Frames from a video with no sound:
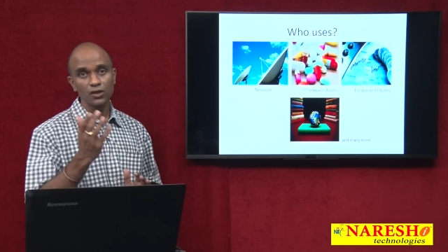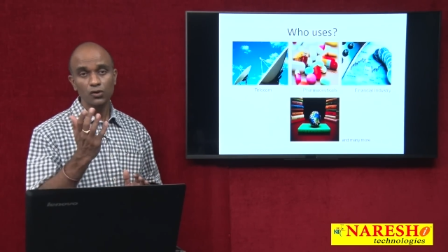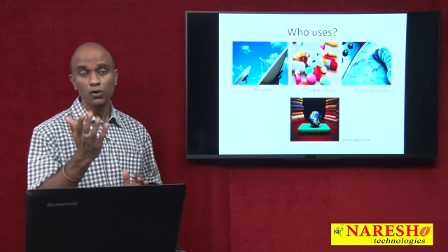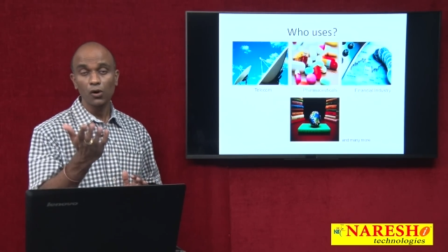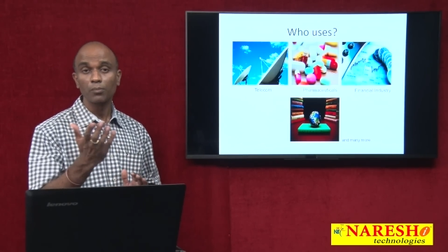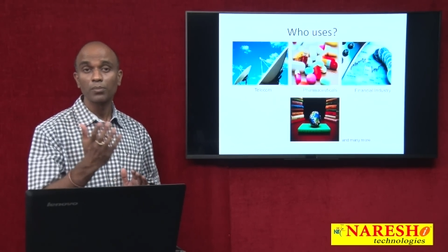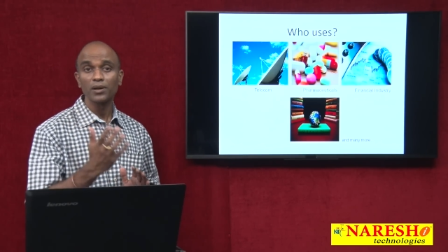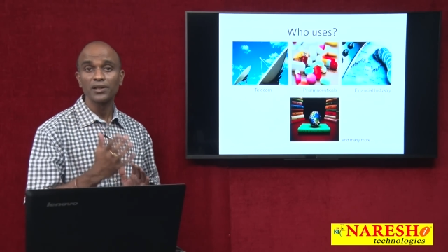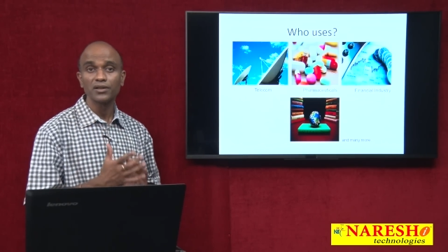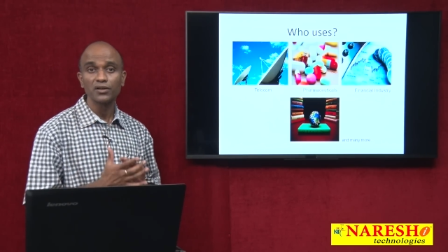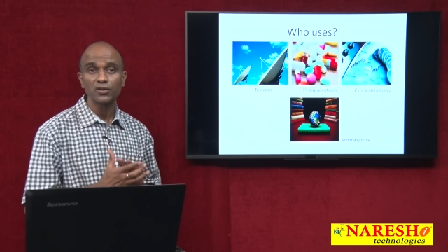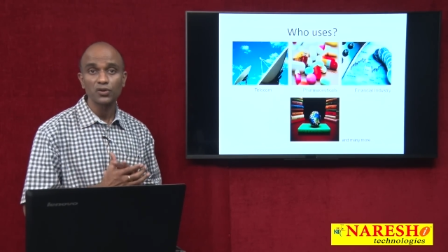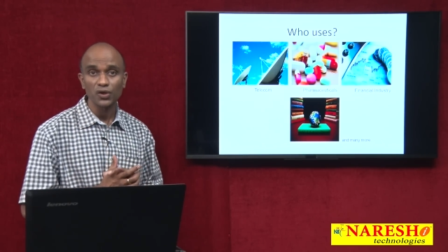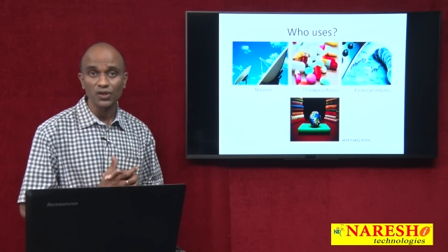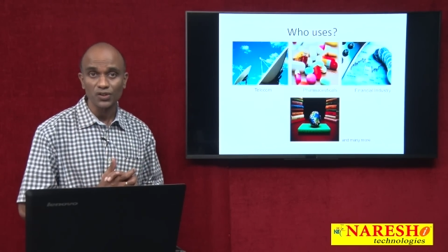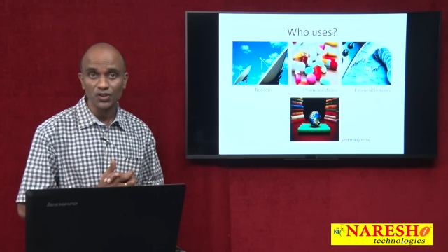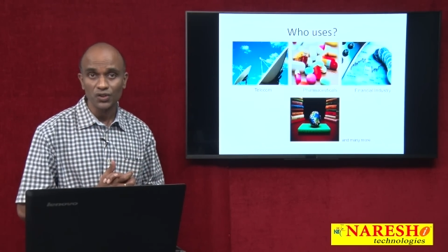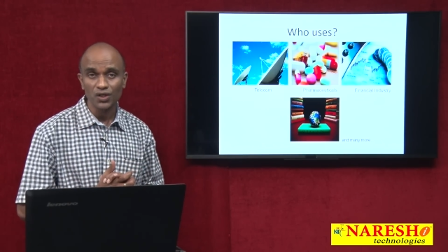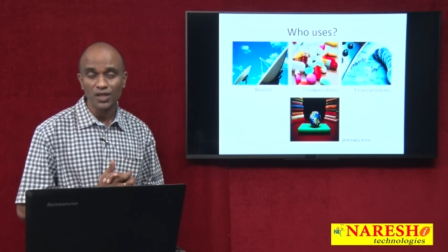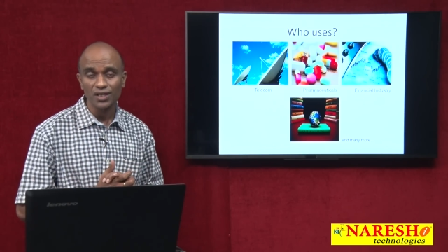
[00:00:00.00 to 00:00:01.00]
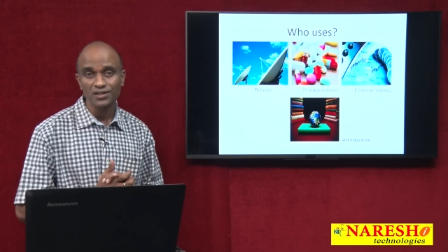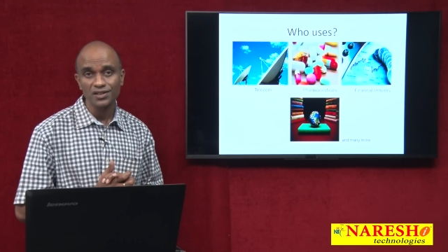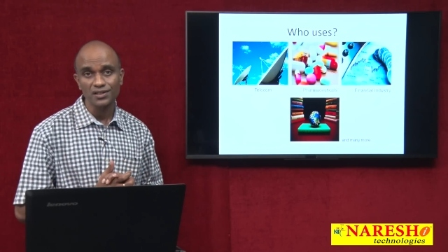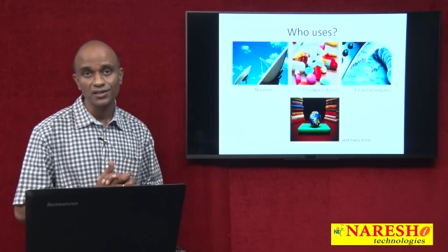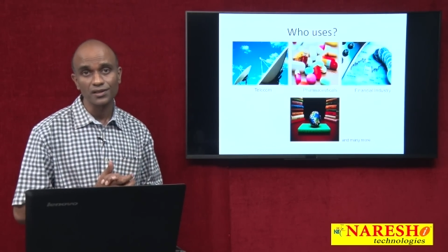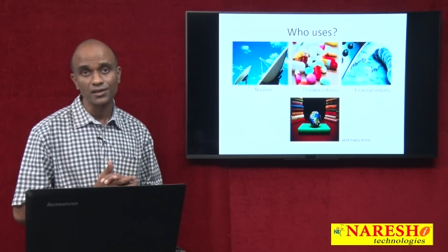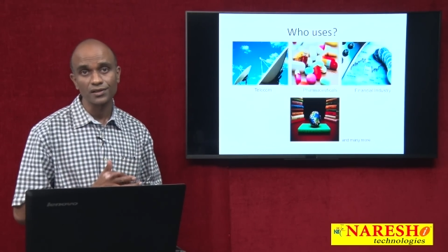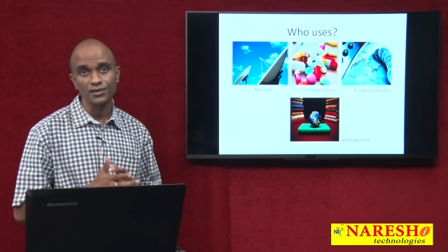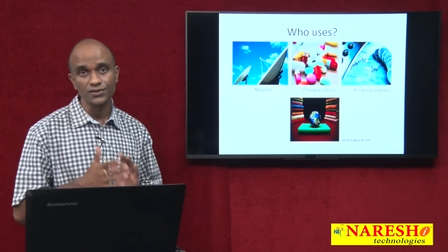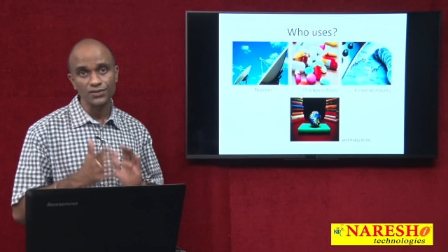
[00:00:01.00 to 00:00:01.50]
You apply that to
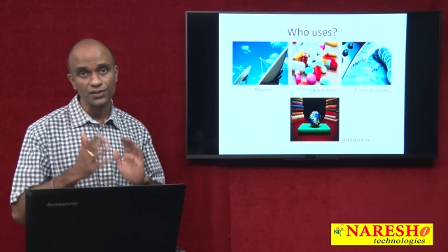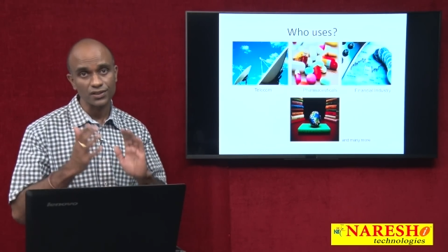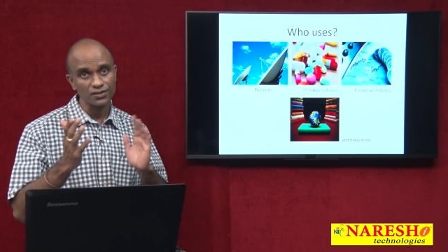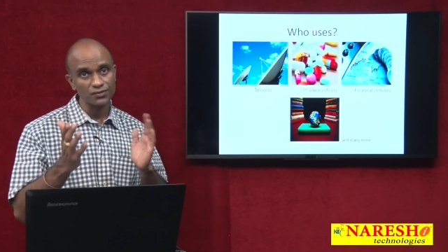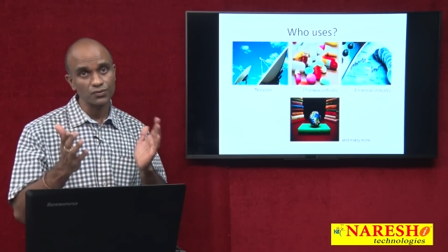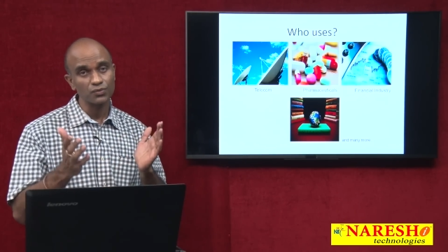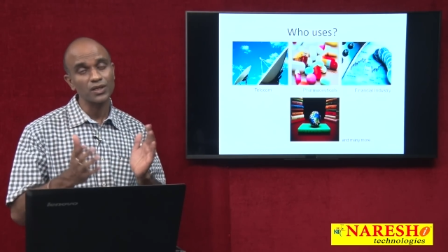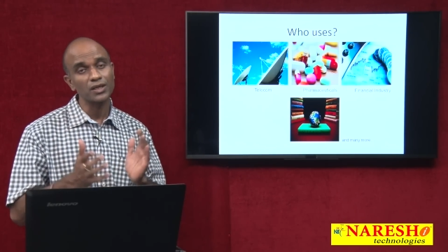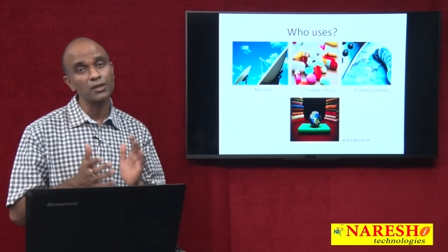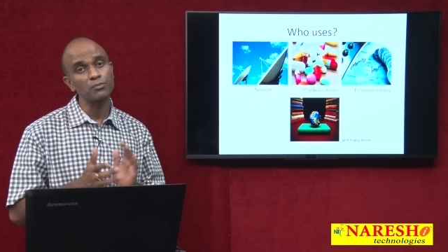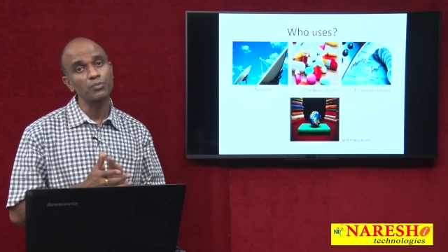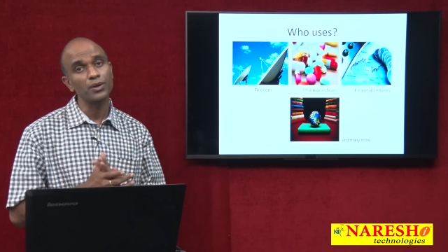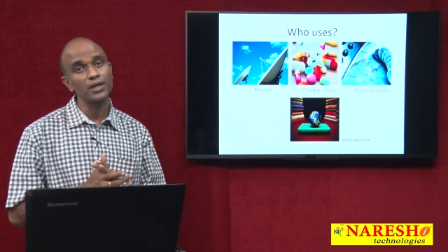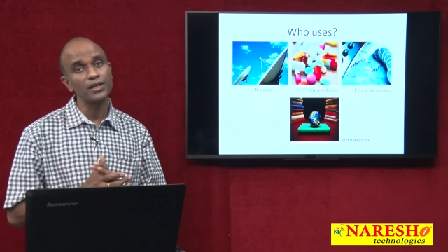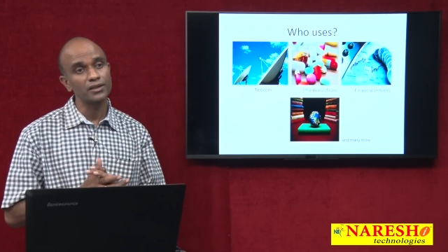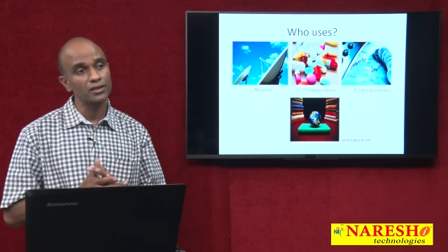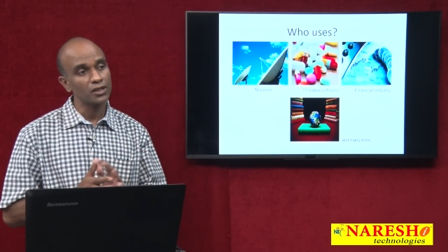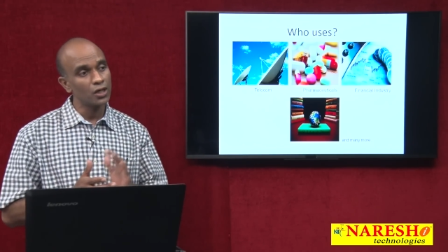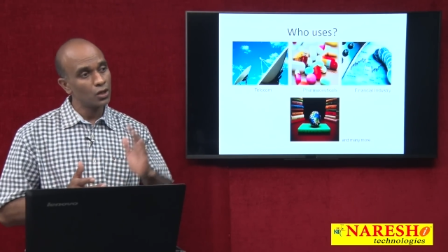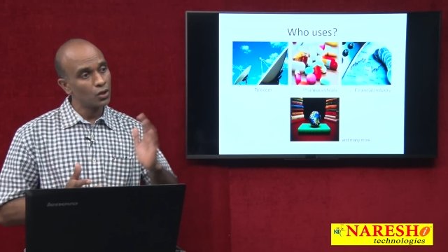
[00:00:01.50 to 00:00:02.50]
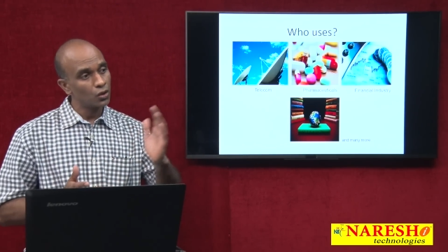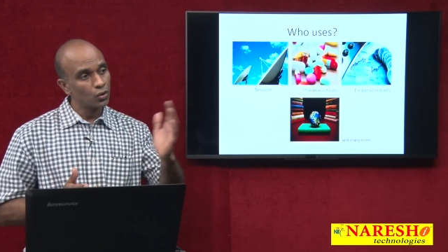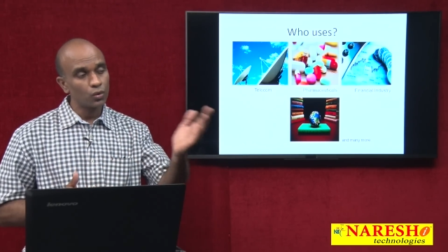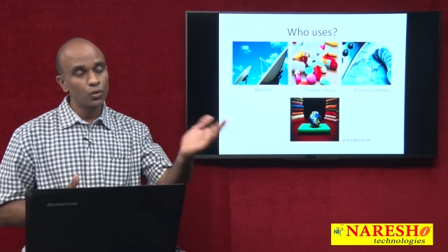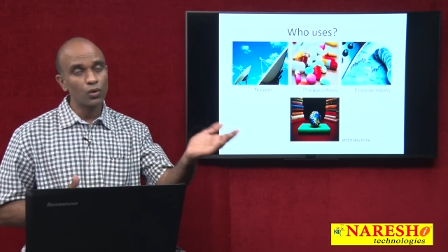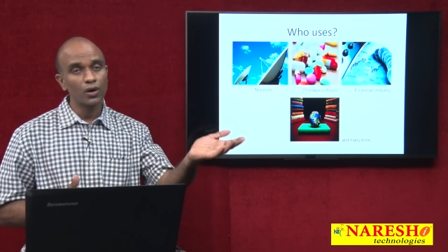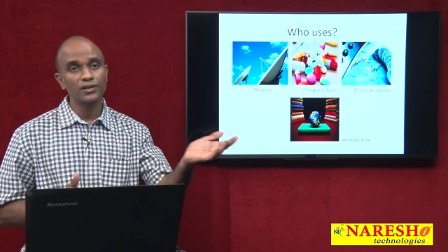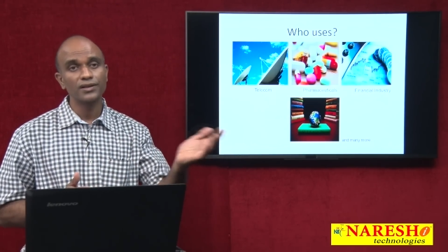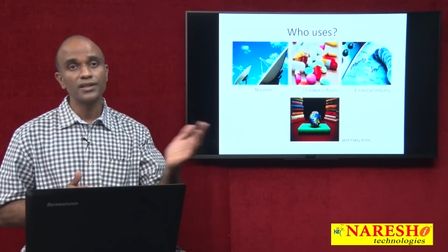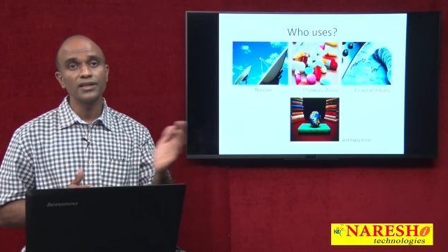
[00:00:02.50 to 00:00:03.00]
education industries, we can predict
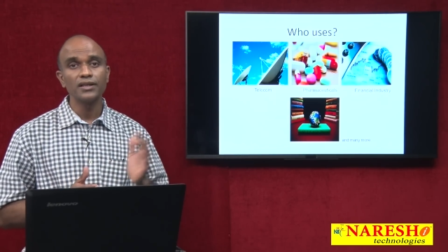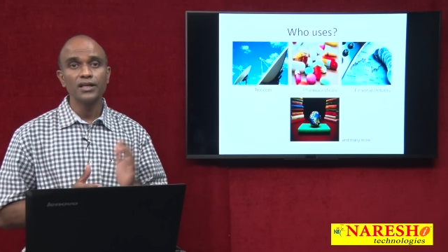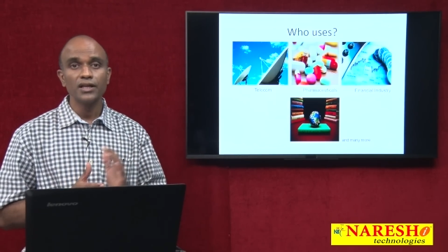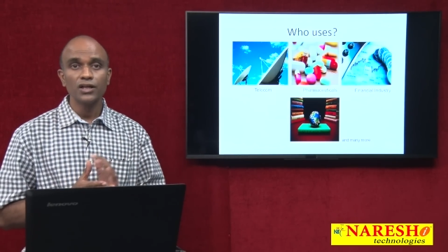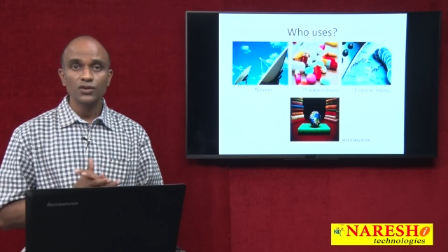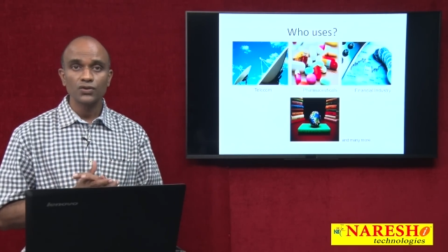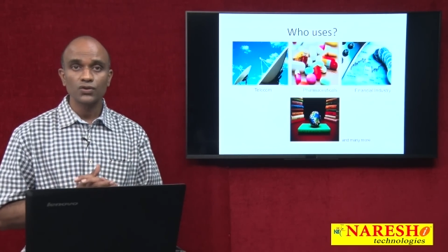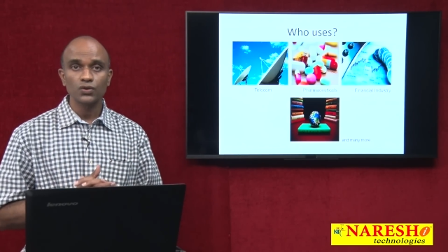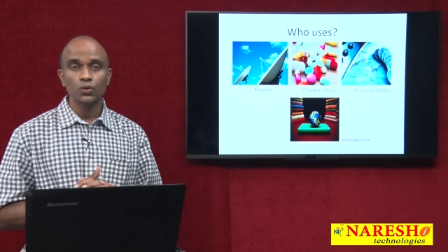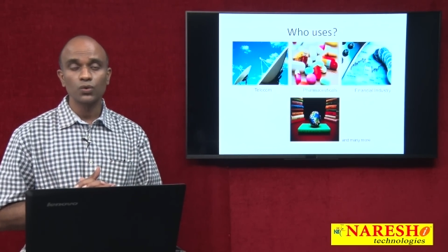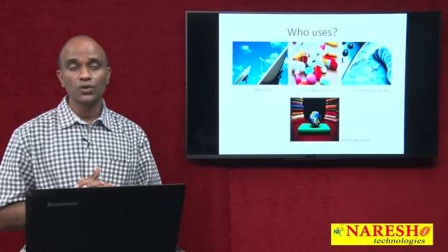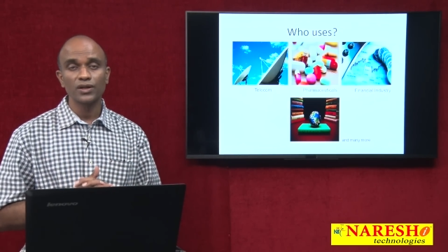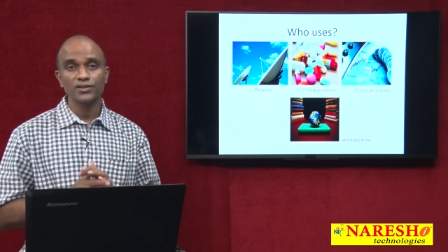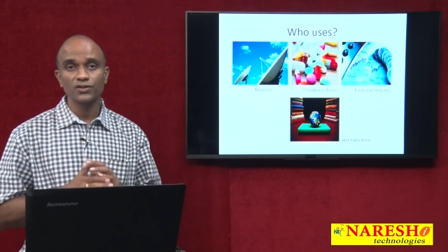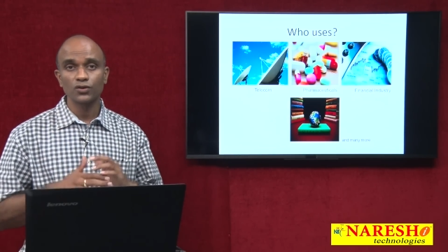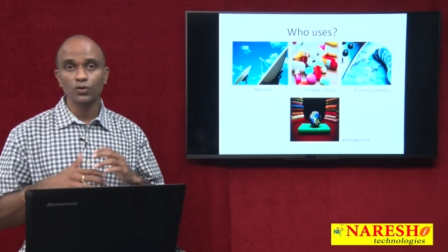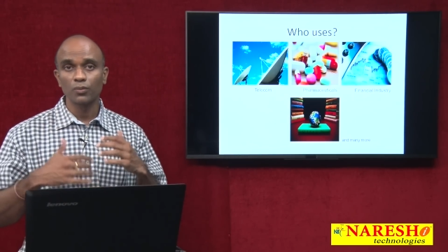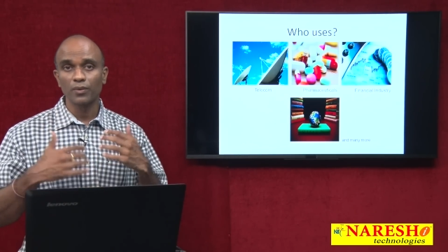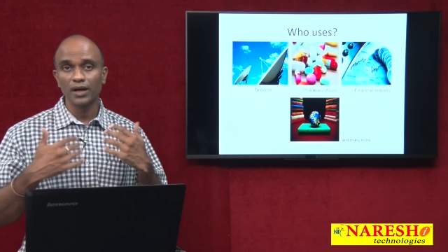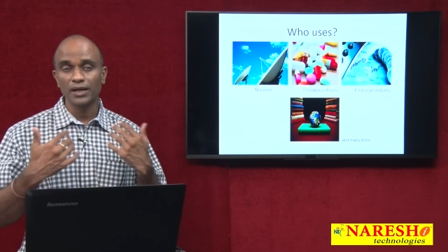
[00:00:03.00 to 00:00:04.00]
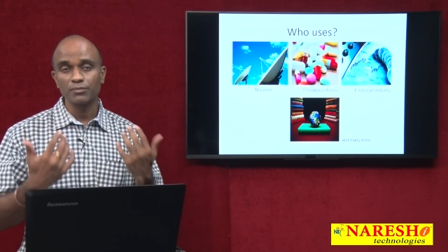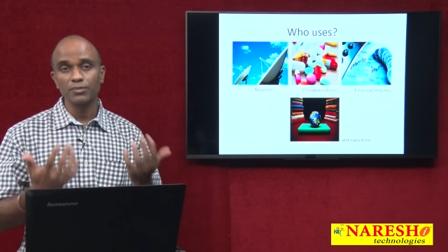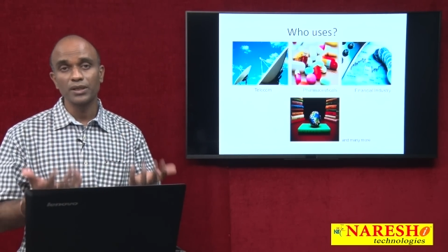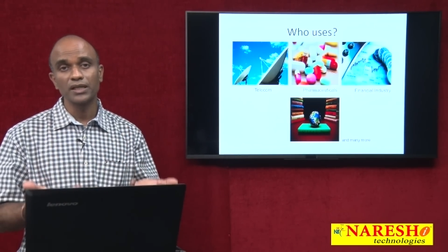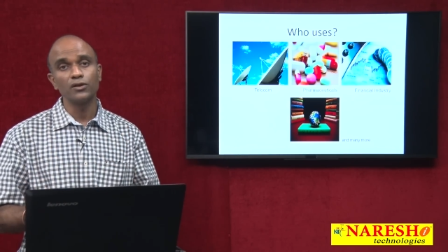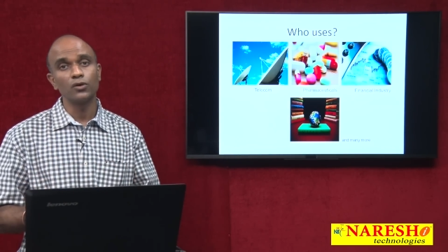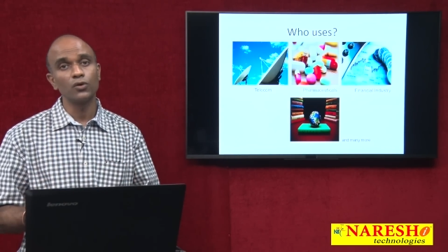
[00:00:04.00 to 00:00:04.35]
who are the students who might be